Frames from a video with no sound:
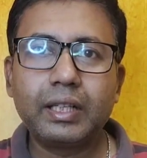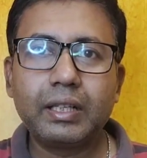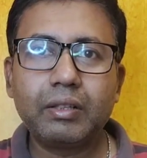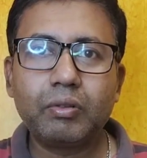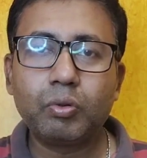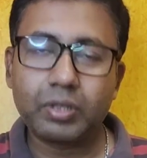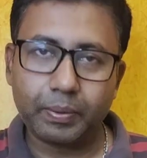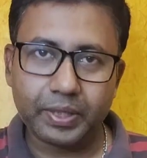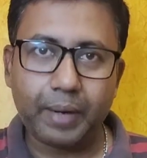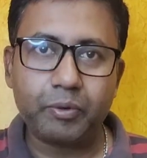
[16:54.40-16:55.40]
then do
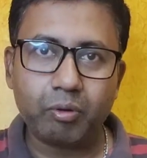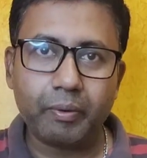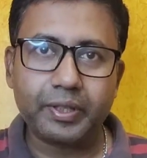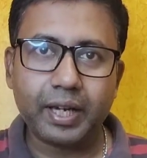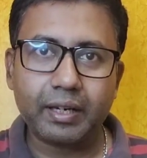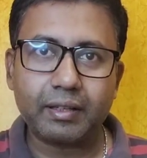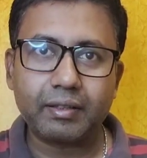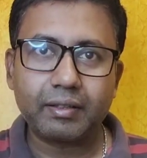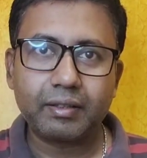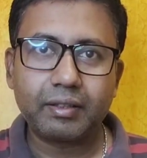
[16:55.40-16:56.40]
subscribe to our channel.
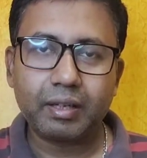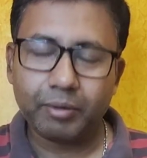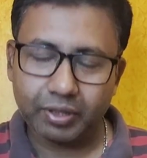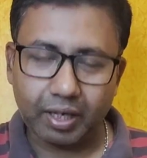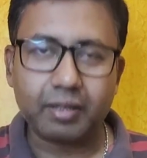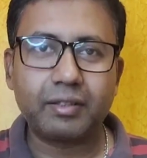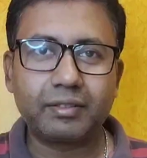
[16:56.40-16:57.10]
Namaskar.